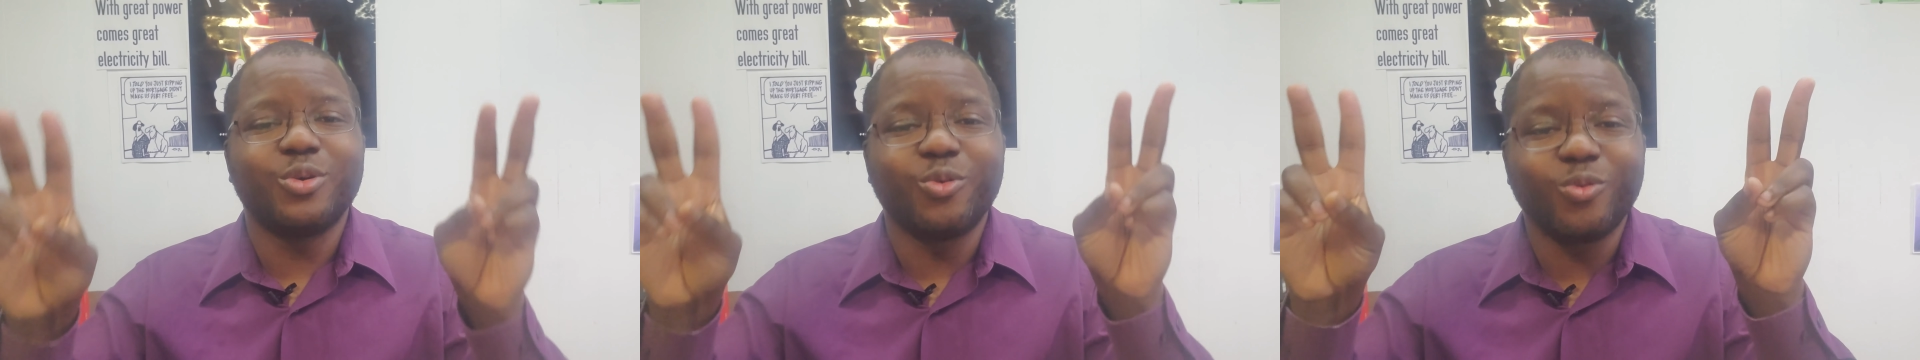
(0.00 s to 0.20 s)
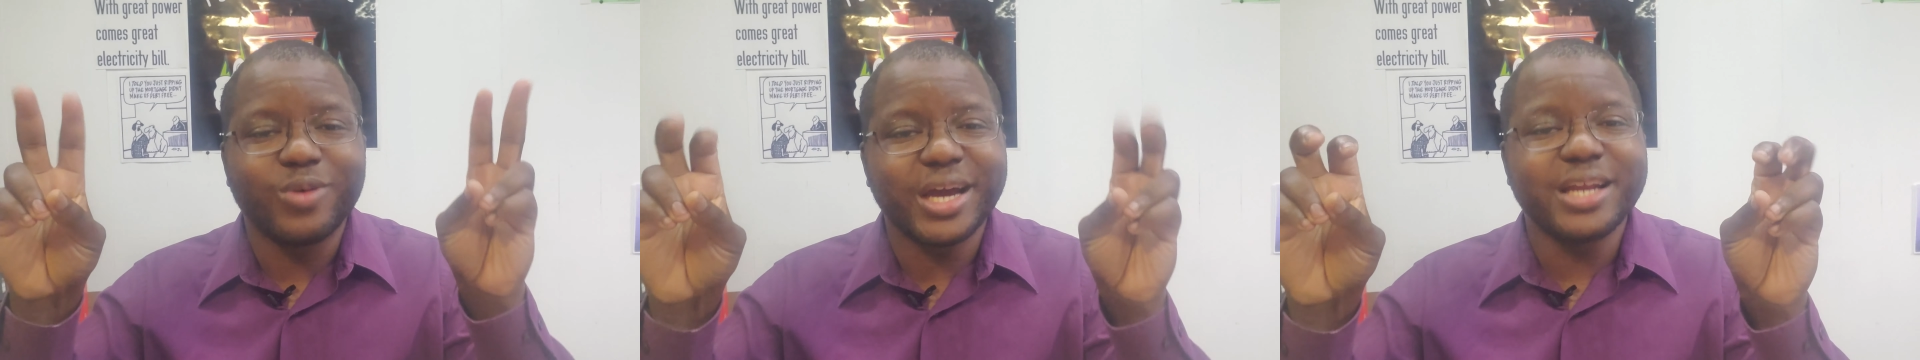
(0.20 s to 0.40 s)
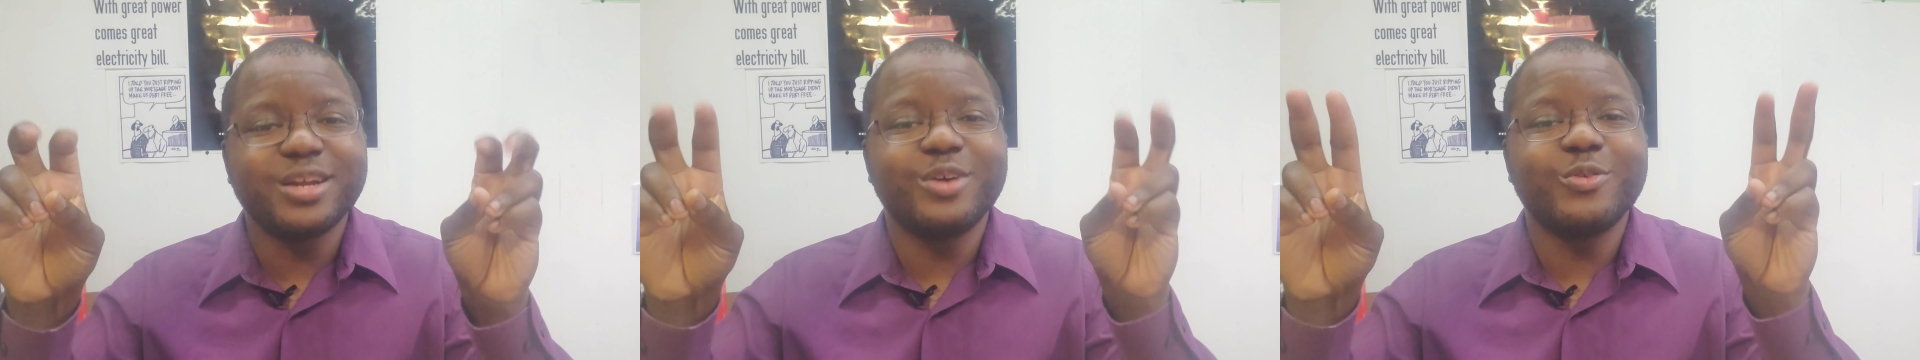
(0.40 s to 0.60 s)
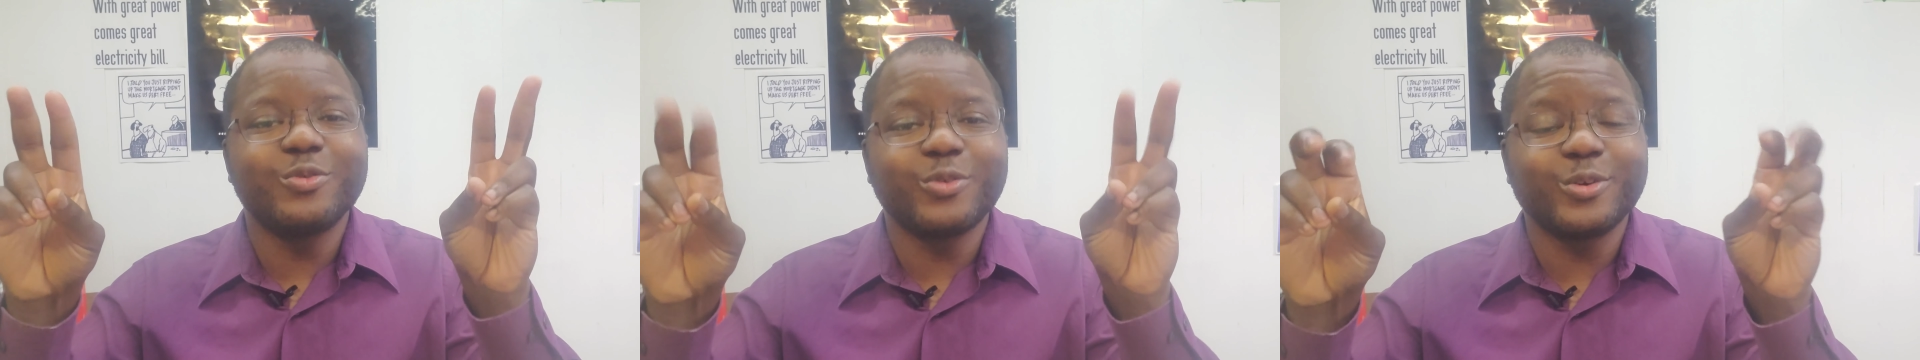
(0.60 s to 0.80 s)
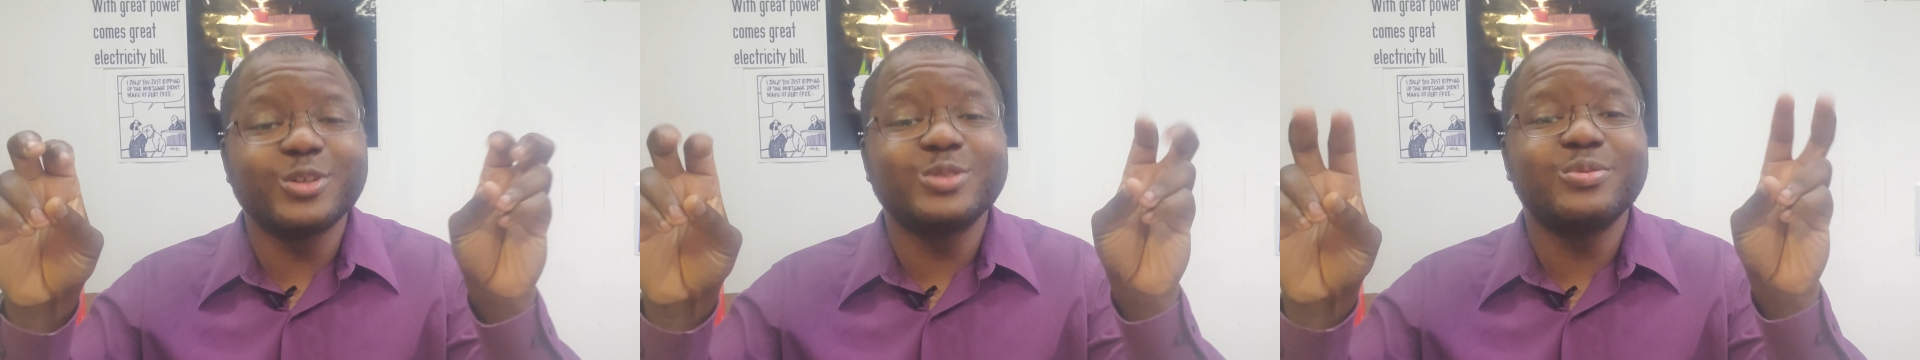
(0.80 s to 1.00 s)
right of
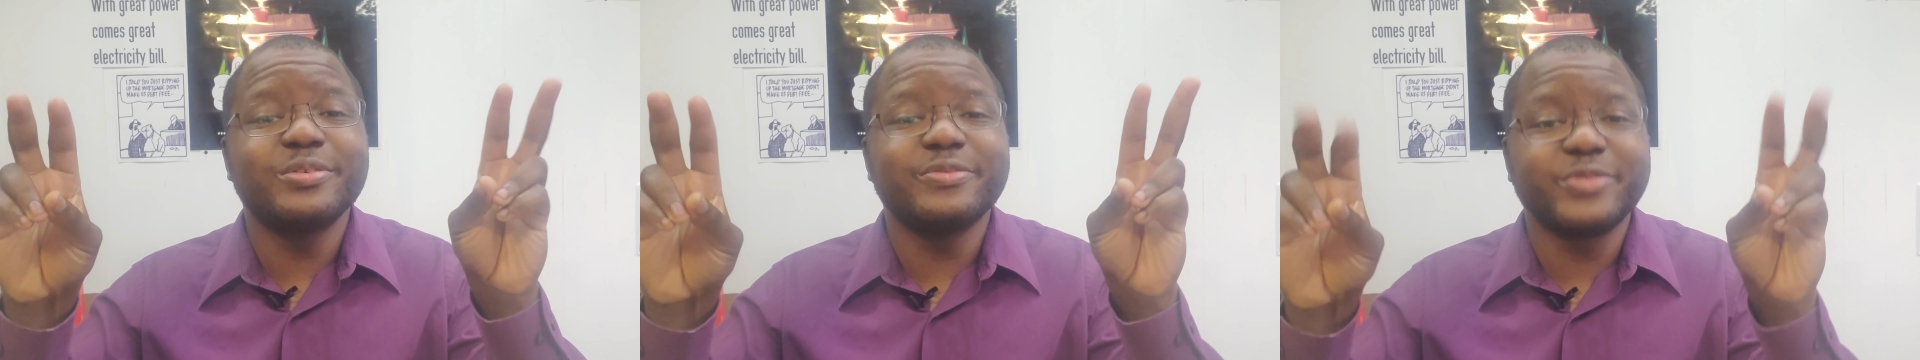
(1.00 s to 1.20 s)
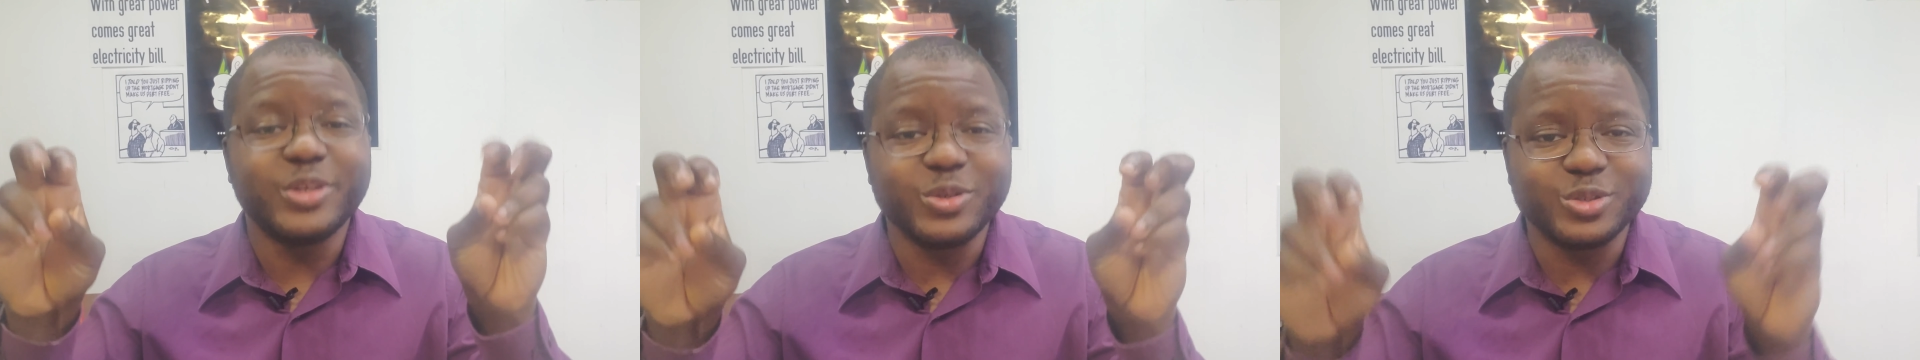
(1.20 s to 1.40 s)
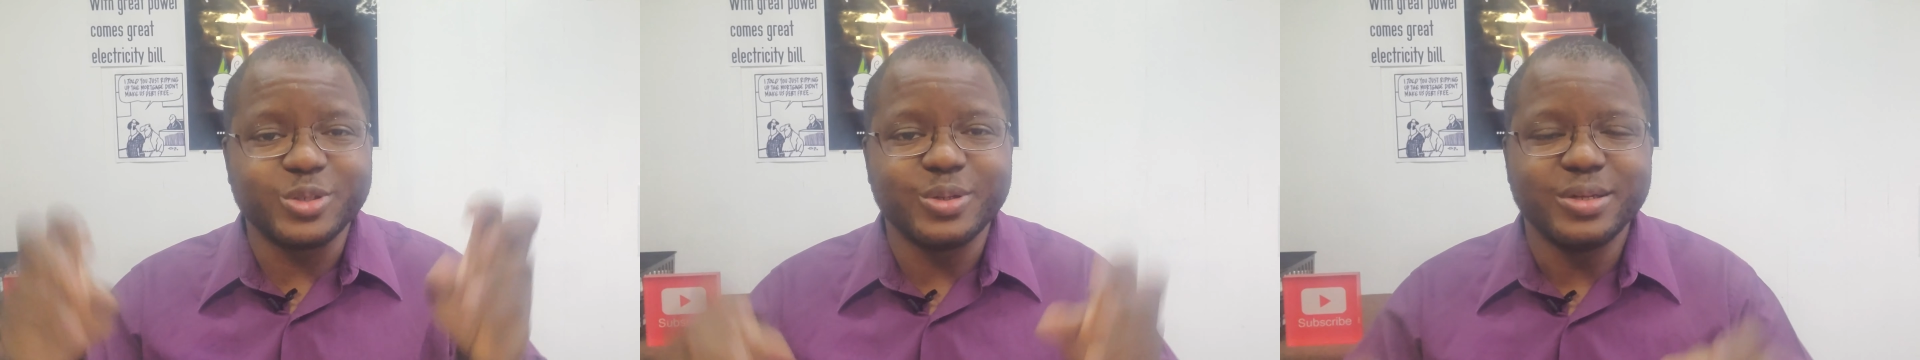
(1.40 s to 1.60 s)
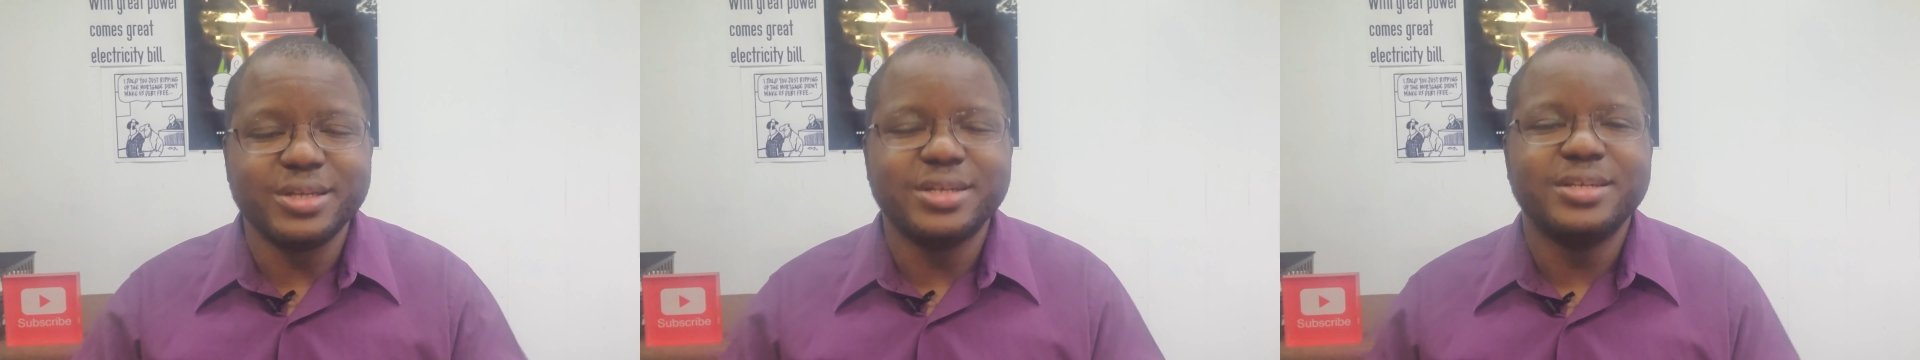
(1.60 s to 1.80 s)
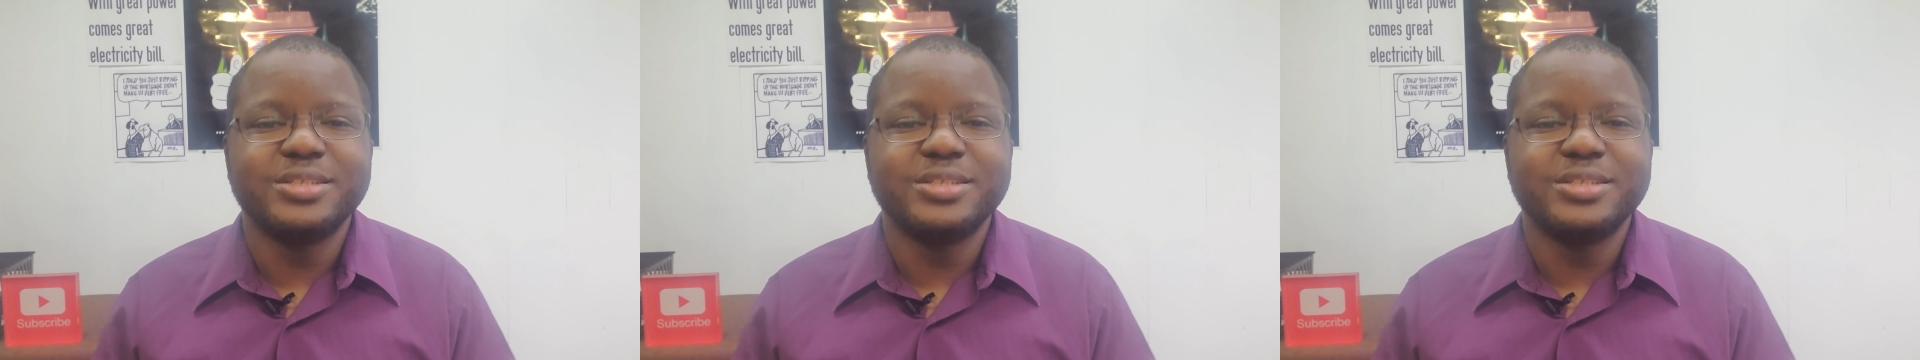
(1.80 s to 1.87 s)
first refusal,